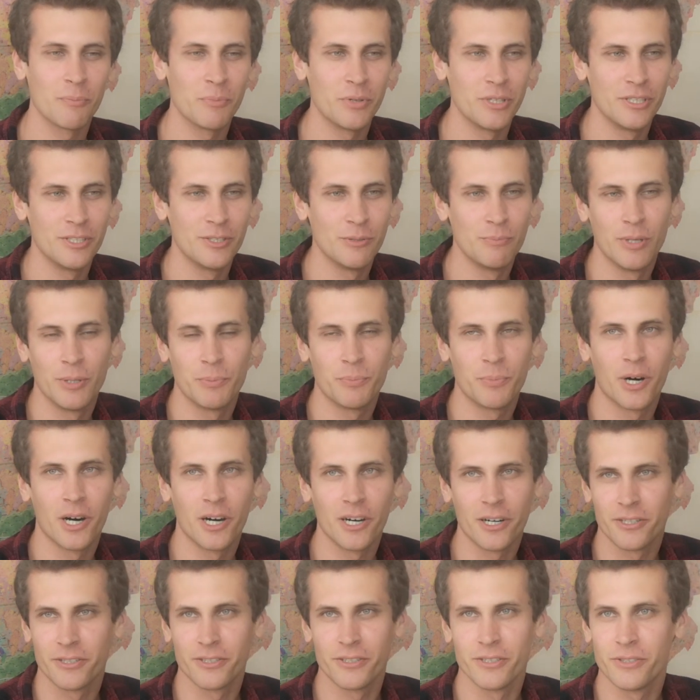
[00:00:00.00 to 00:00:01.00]
But it's a bit
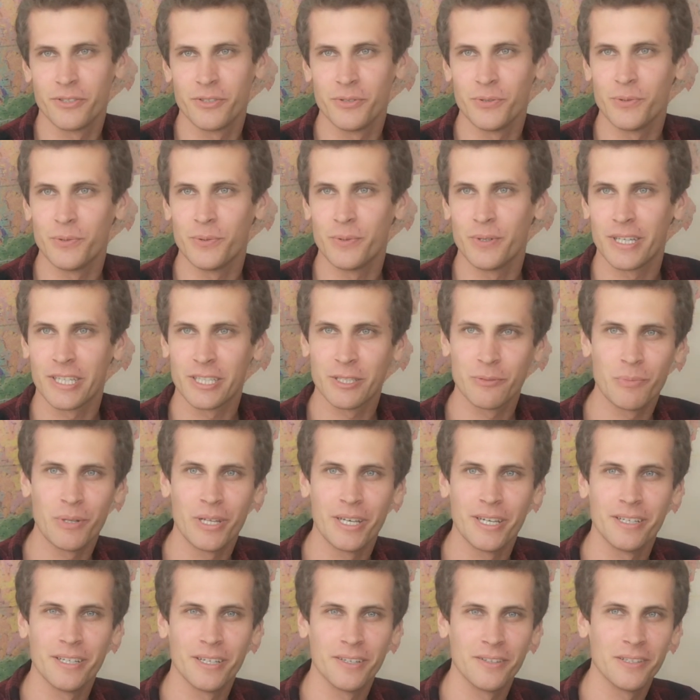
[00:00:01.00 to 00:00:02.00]
harder to
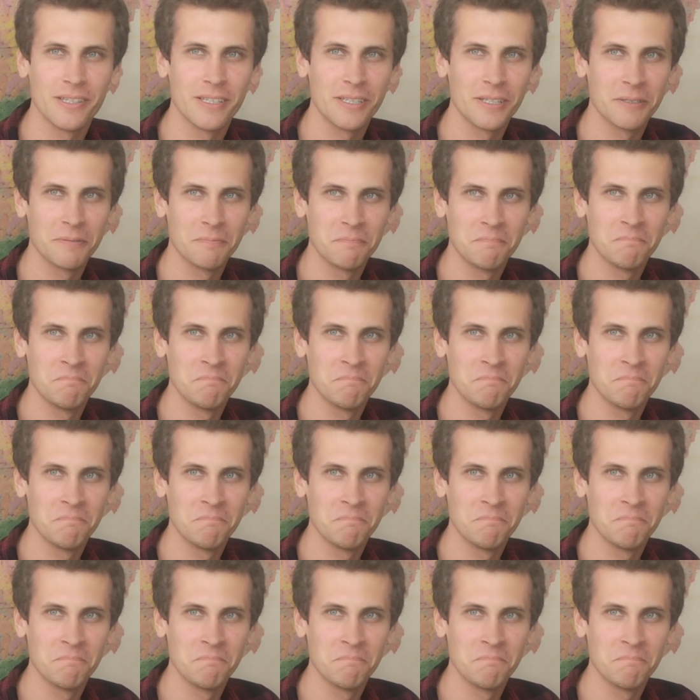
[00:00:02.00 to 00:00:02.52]
explain, I think.